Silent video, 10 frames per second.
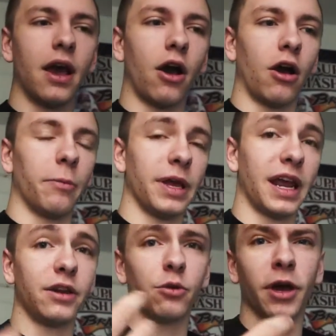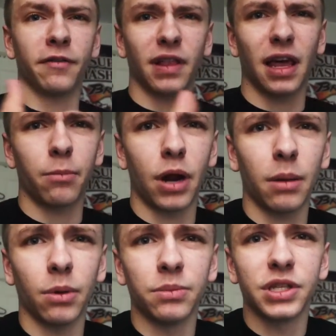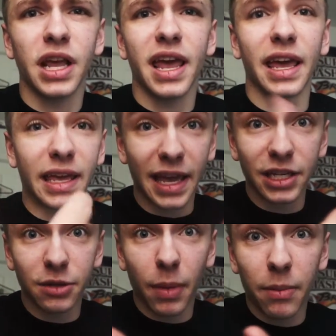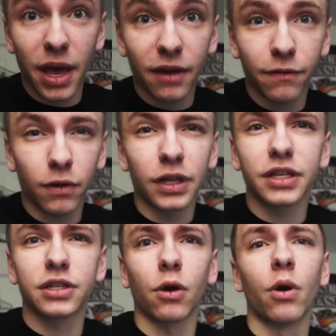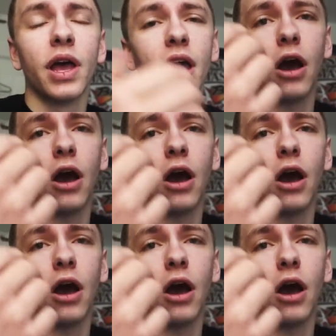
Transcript: And I do have a lot of problems engaging my back fully, so